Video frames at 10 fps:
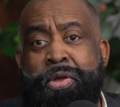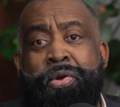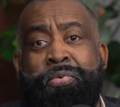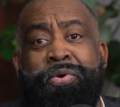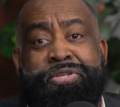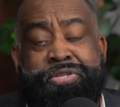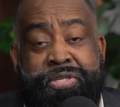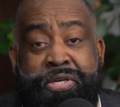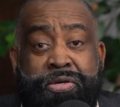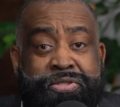which
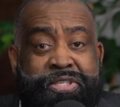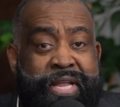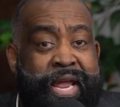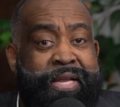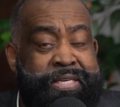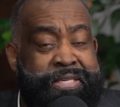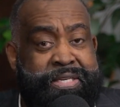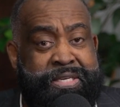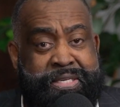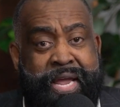still stands as the
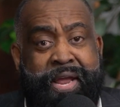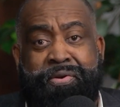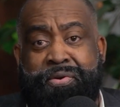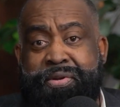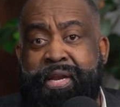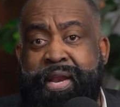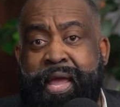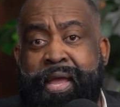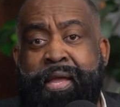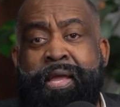standard today.